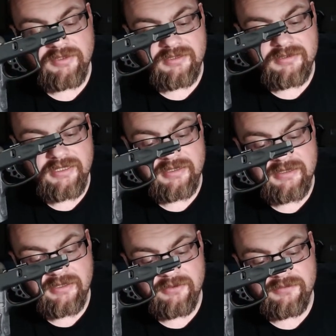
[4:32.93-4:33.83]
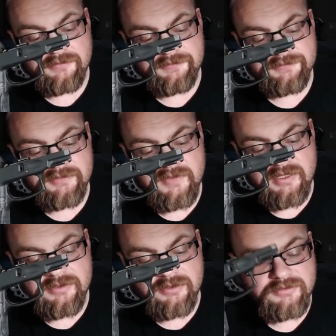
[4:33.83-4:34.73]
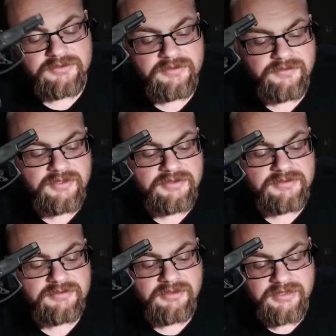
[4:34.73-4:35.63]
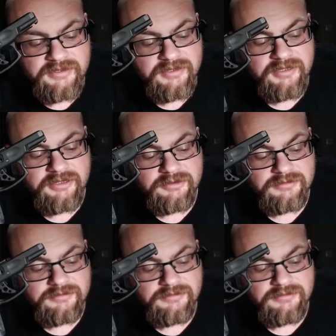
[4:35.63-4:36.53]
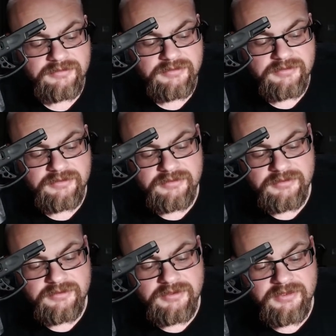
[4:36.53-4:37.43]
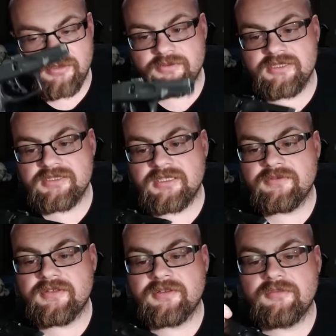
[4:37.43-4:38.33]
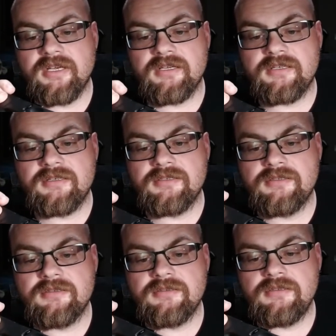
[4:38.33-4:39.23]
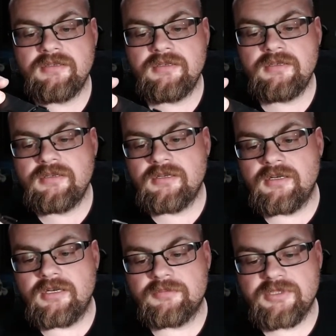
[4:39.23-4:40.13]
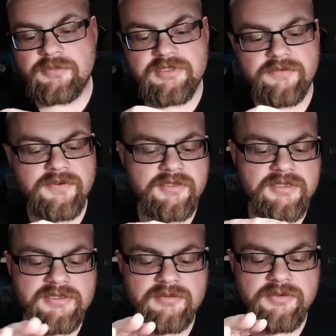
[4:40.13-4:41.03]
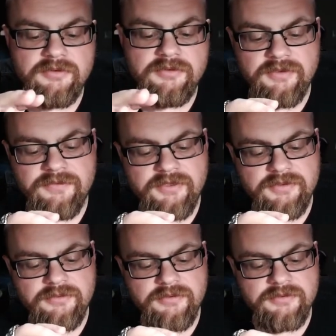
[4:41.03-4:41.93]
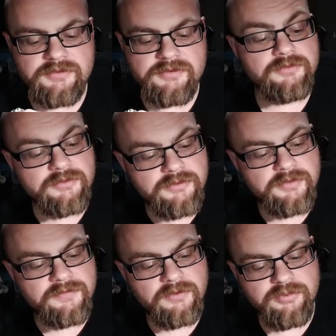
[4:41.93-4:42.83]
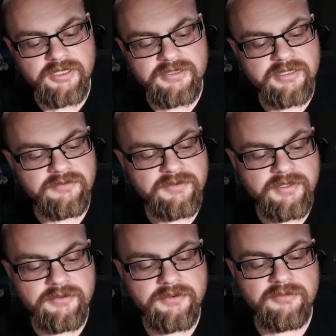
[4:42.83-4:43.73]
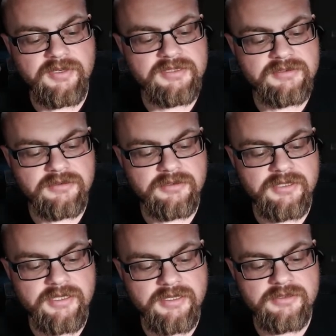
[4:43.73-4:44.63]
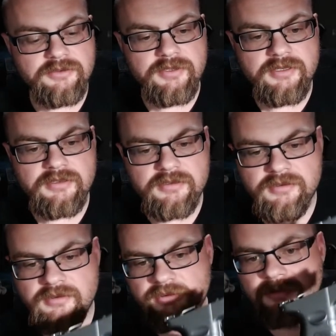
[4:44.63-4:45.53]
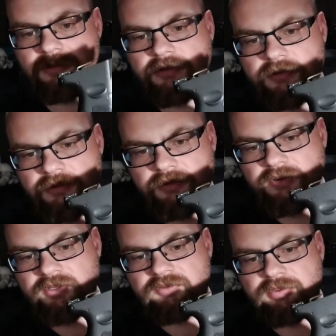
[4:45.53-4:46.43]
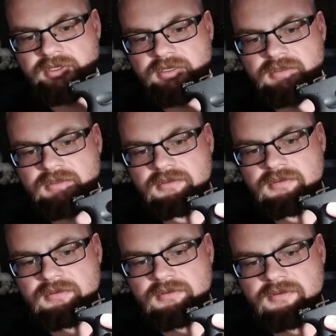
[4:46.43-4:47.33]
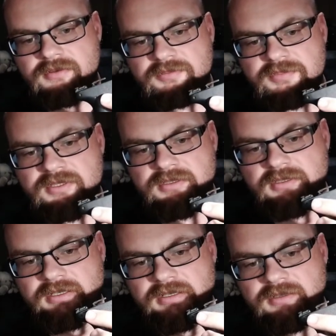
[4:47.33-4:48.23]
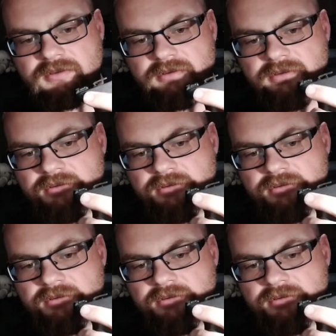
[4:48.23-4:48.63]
taken down the internals of this, cleaned it out, reset everything back in. Comes out fairly simple. If I do a full breakdown video, you're basically looking at doing this pin, and